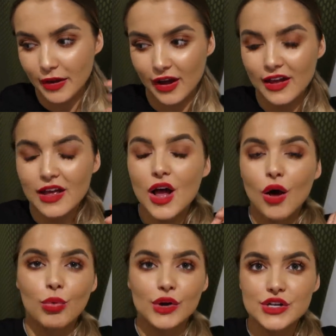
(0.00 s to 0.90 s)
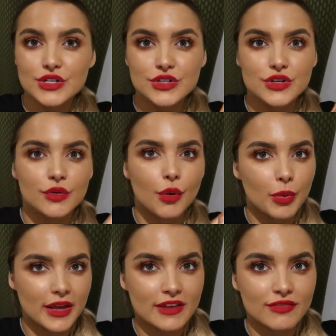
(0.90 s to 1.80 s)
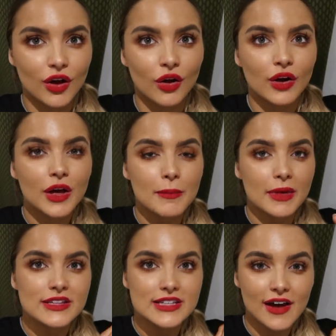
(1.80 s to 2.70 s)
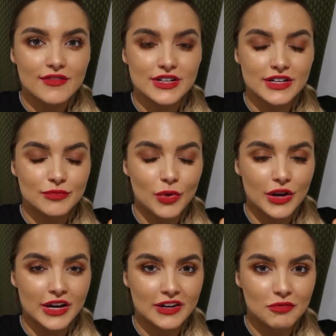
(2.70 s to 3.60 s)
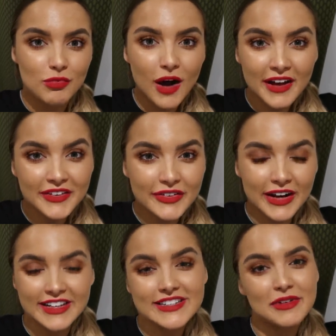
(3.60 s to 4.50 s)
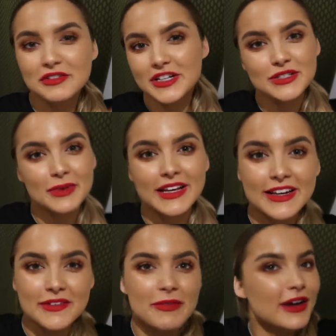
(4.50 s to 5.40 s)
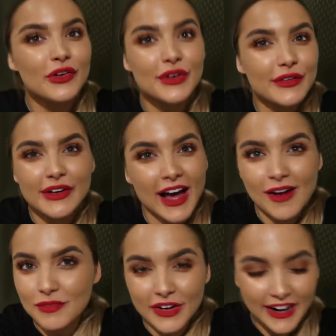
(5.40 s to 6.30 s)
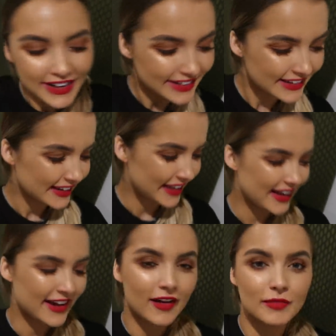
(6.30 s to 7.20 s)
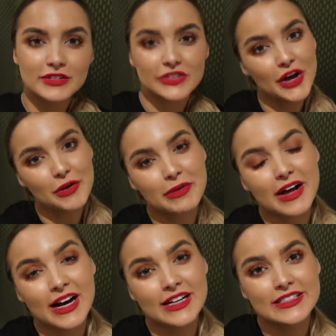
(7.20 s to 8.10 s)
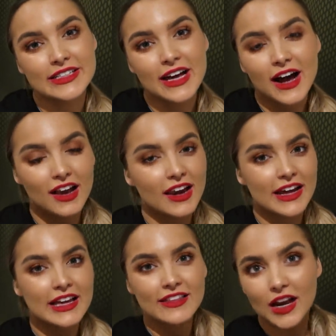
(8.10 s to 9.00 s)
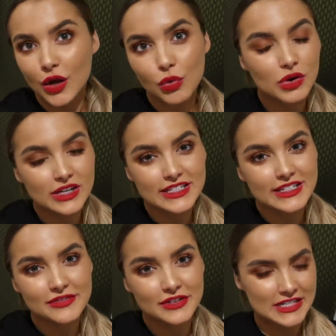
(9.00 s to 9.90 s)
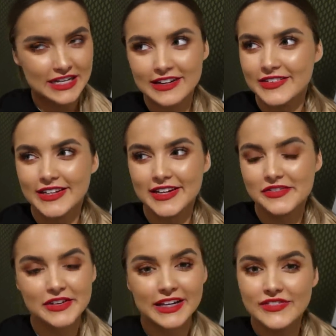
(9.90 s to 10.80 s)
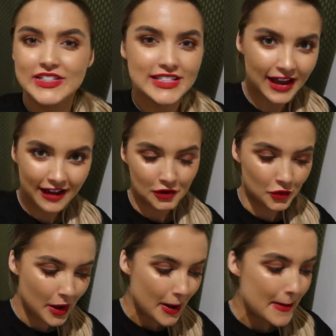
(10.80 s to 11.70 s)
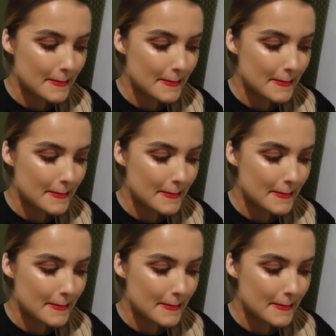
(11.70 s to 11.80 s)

but I wanted to do a weekly vlog because I haven't done one in a while, and it's my first weekly with my new little camera. So I hope you guys are liking the quality difference. I don't even know if you can even tell.